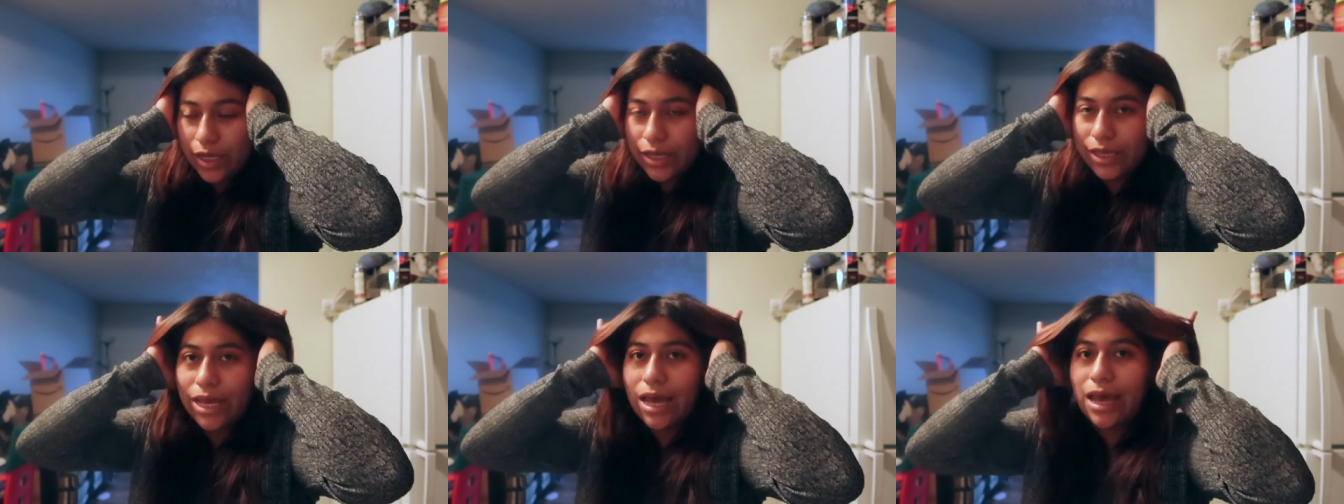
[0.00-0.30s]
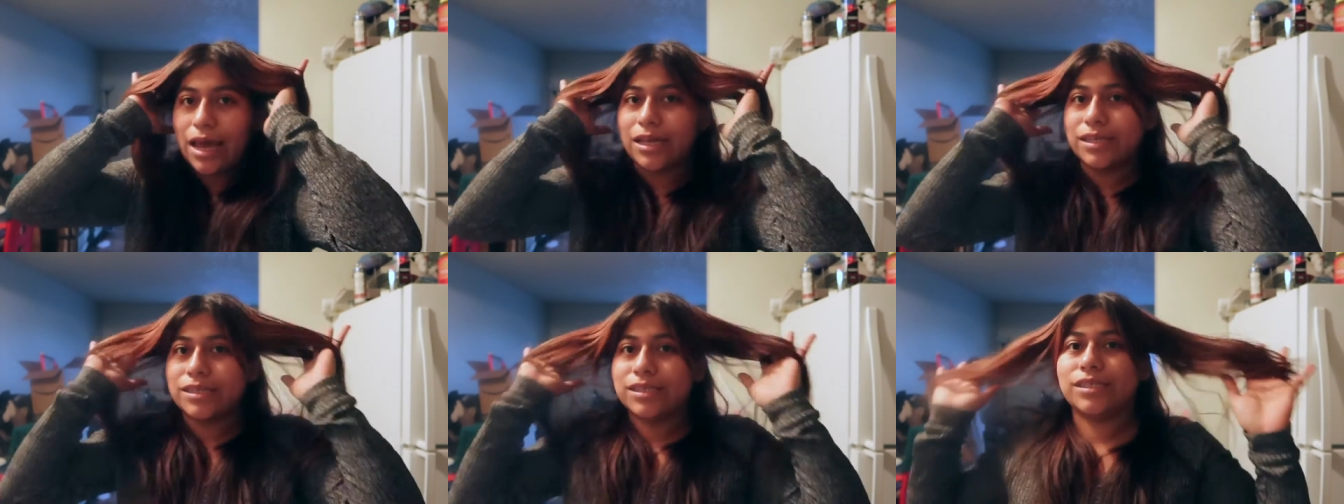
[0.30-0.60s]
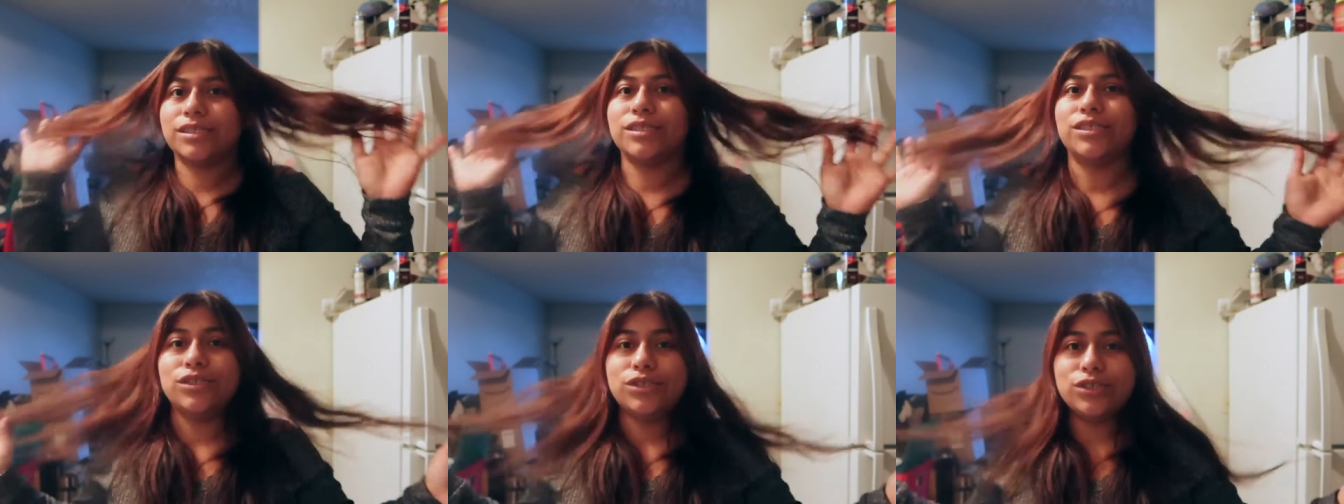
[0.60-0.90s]

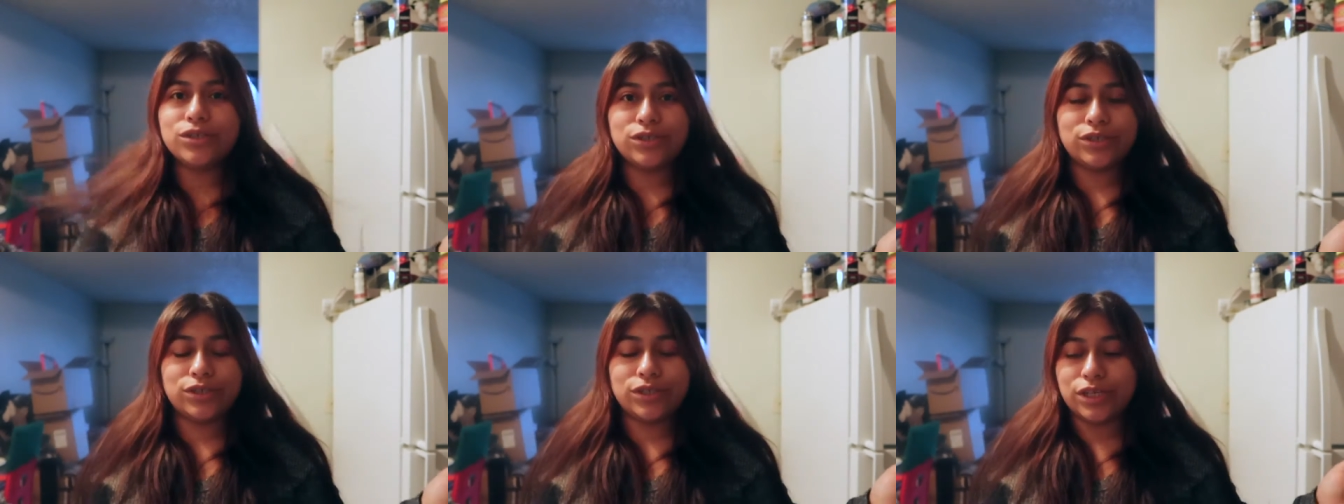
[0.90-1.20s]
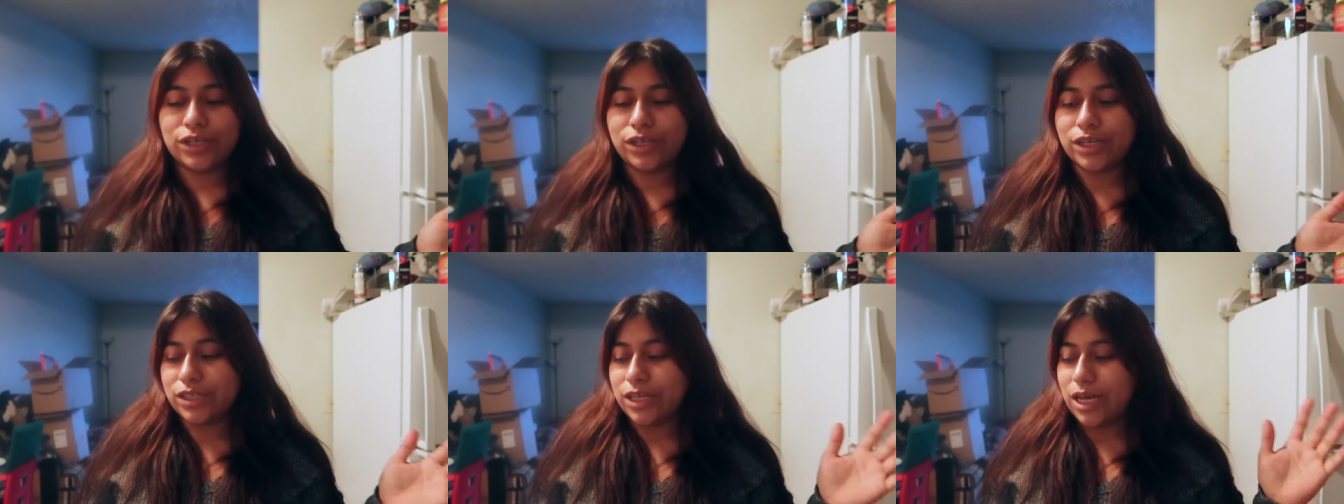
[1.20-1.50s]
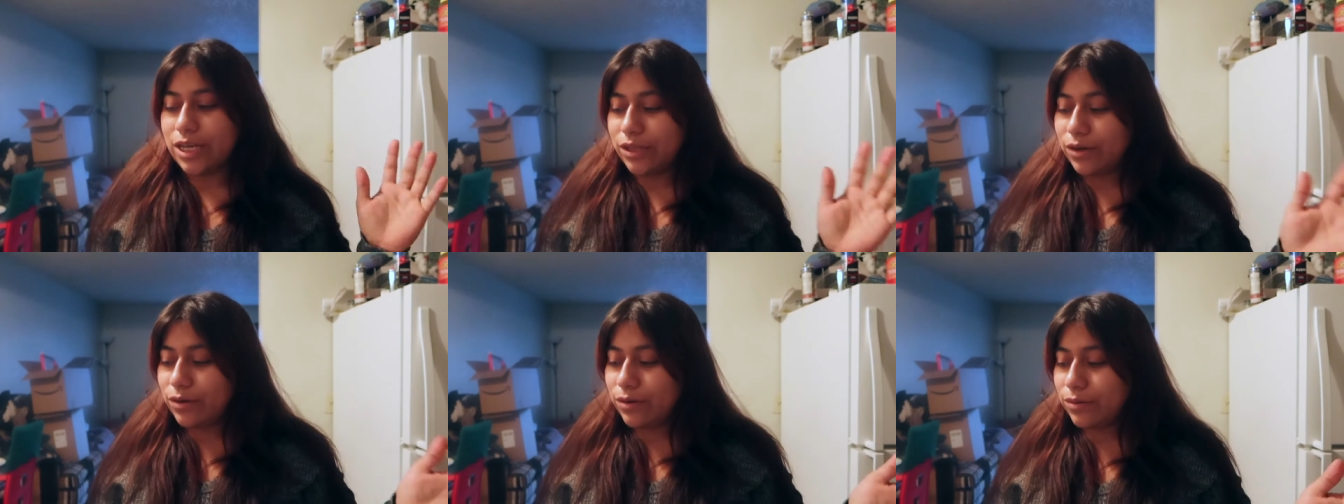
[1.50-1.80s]
Yes, because
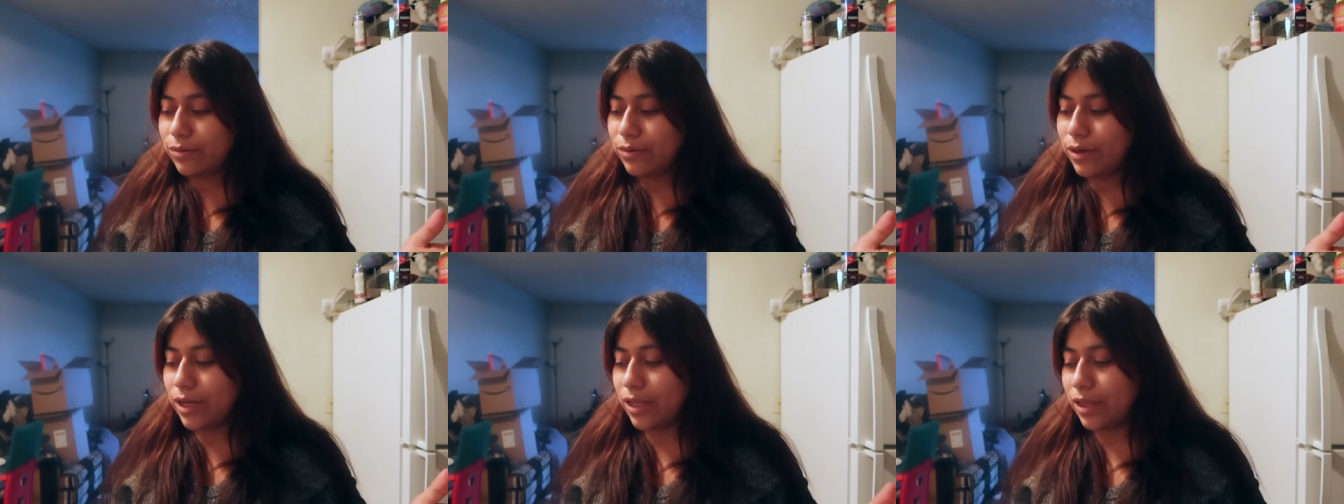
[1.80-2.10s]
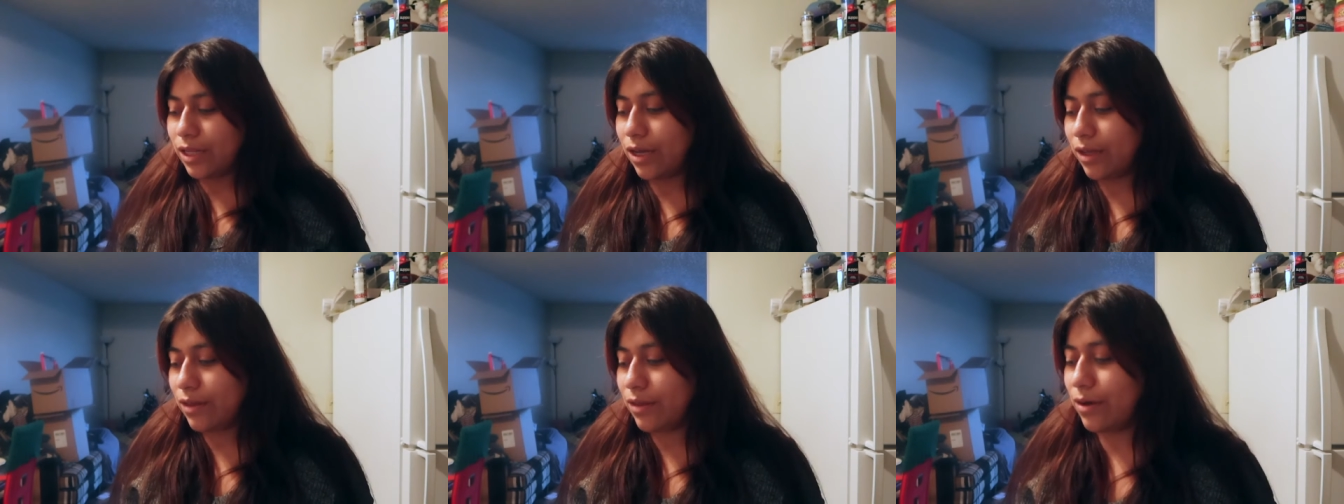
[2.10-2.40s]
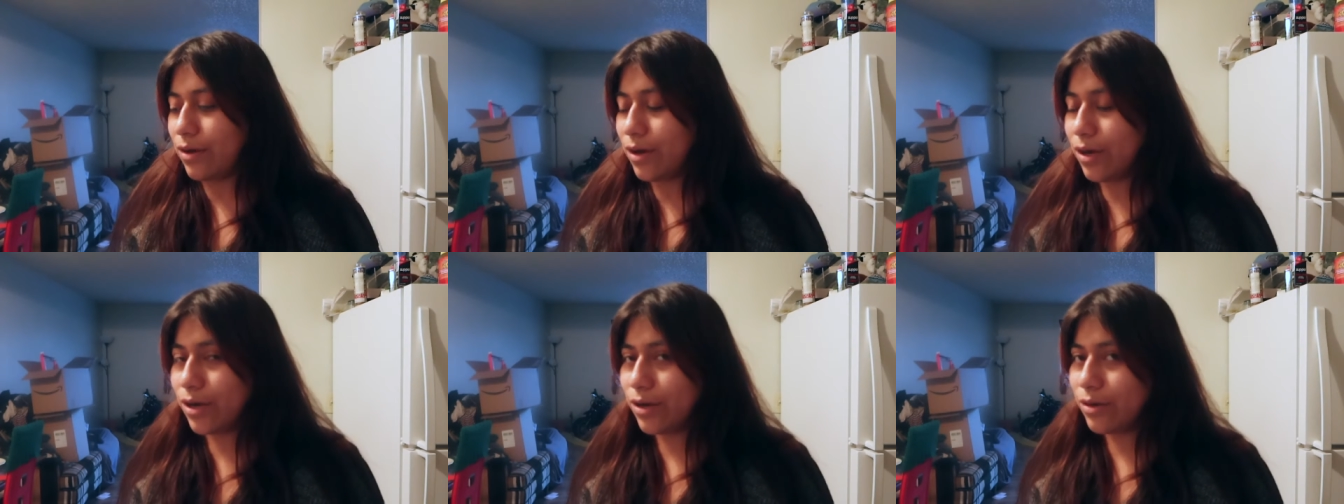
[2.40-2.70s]
I know a lot of
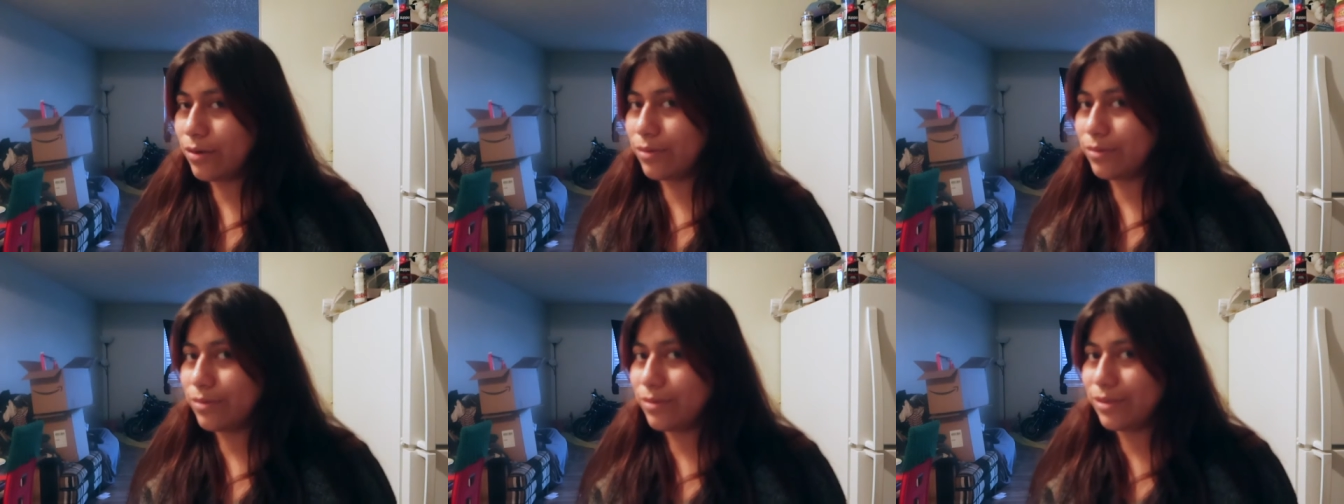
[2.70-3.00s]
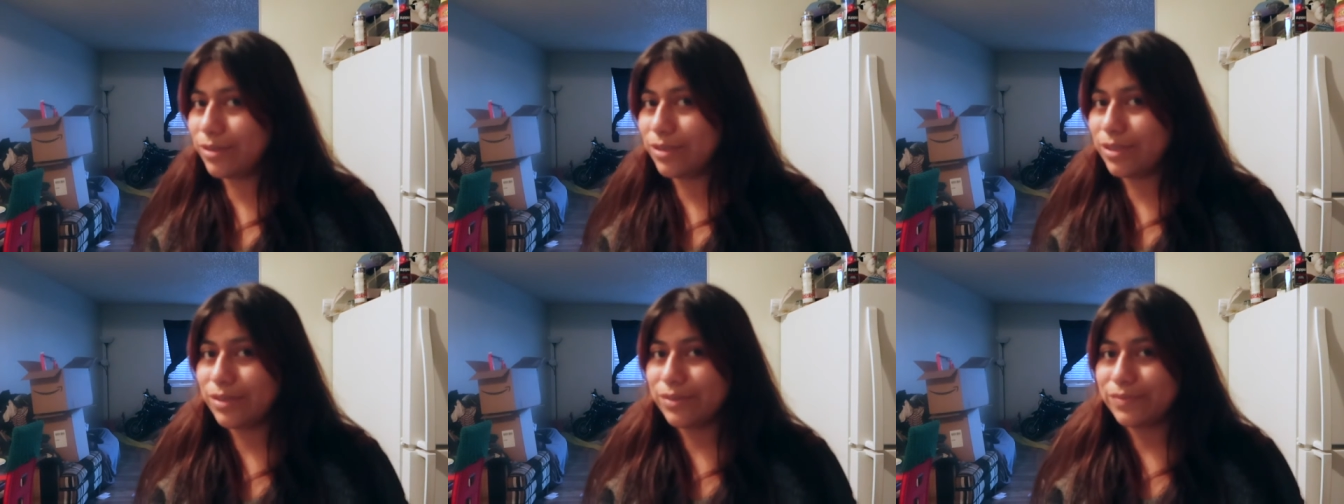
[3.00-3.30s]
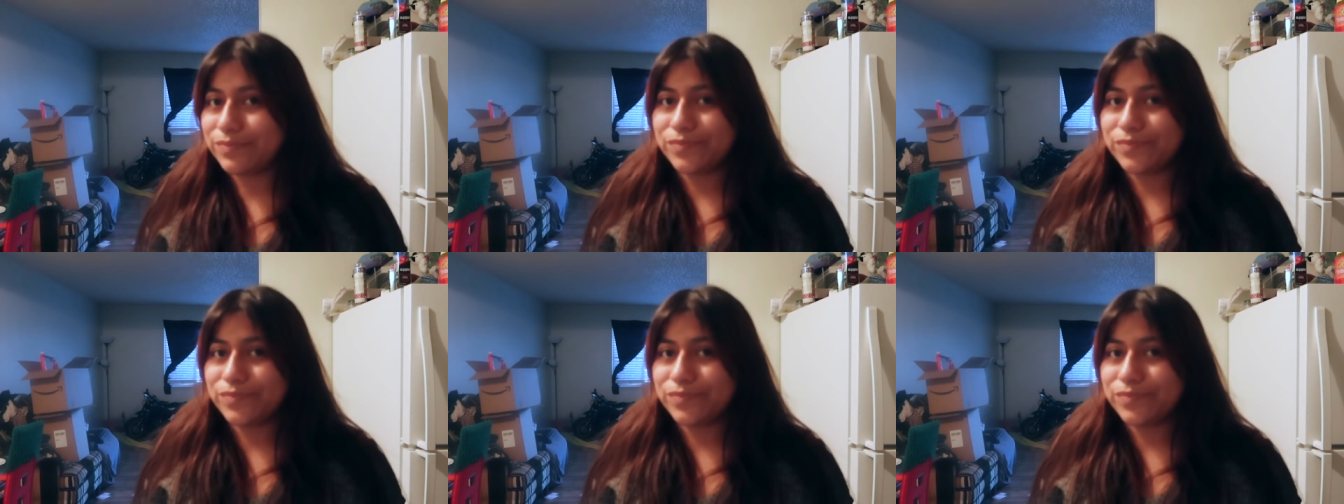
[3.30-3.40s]
the hose